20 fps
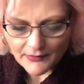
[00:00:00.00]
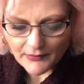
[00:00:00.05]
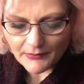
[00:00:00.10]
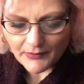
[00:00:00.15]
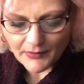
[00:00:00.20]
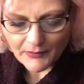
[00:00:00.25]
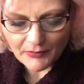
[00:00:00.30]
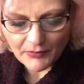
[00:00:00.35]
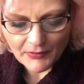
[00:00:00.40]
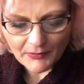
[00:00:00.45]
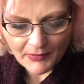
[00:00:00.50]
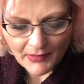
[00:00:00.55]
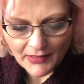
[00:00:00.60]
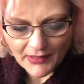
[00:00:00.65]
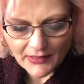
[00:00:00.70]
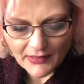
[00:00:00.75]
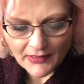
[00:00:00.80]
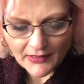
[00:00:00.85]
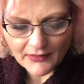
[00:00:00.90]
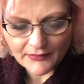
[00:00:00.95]
I better put it
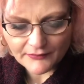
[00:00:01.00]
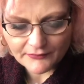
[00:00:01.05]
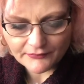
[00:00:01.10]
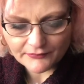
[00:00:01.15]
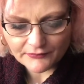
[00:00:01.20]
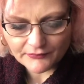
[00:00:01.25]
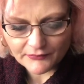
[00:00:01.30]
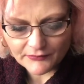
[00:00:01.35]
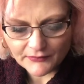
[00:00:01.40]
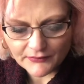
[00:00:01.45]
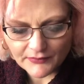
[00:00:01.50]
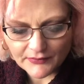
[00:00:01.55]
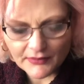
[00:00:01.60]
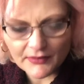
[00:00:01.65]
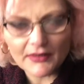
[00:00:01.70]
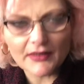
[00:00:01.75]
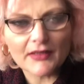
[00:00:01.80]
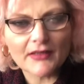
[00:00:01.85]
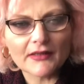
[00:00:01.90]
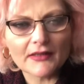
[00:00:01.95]
back in there.
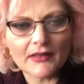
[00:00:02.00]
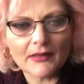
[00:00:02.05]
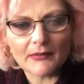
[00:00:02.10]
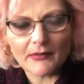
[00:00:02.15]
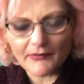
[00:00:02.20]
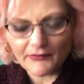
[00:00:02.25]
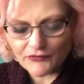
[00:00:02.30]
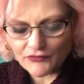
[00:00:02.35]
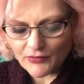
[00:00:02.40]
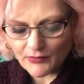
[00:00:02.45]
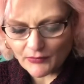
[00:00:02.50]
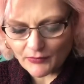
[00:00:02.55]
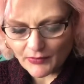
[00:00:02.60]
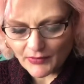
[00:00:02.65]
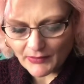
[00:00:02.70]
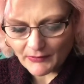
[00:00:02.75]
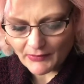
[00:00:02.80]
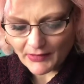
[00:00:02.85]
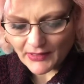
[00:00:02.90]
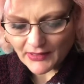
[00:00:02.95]
Now I'm having trouble
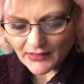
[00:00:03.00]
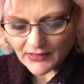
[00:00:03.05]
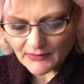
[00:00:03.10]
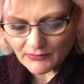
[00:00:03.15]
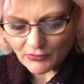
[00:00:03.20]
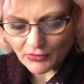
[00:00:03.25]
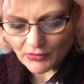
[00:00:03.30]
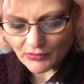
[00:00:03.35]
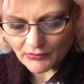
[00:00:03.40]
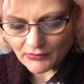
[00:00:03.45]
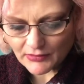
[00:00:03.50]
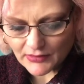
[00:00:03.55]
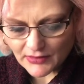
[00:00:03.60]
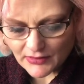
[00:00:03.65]
putting it back in its box.